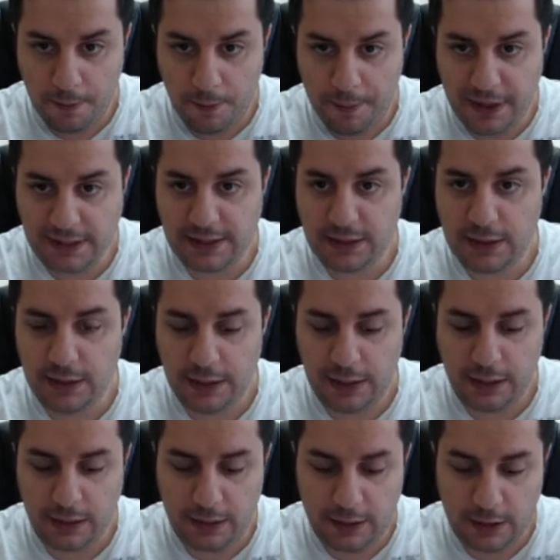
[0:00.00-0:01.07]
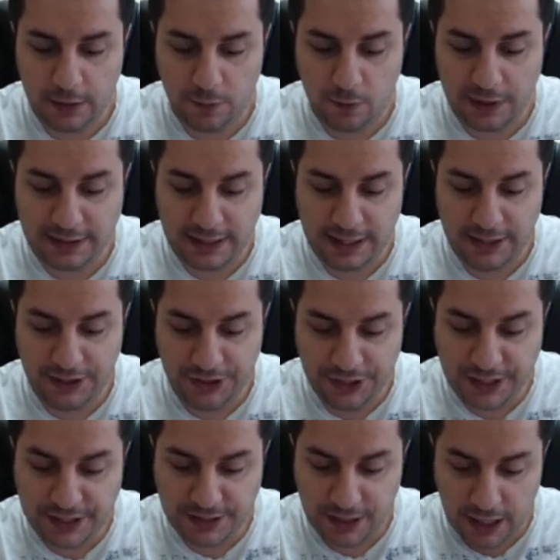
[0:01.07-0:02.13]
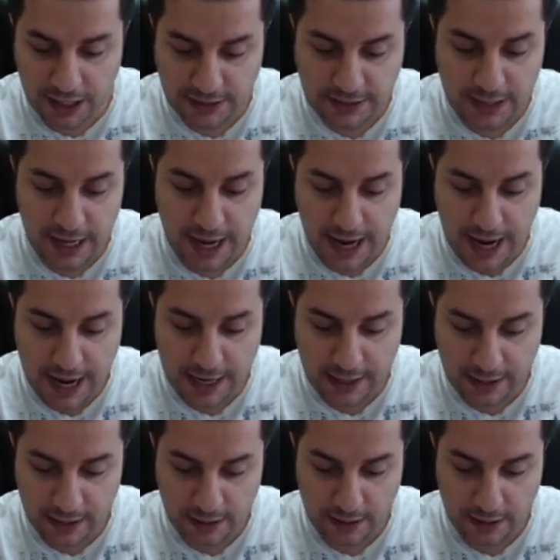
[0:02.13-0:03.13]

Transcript: Basically, what this does, and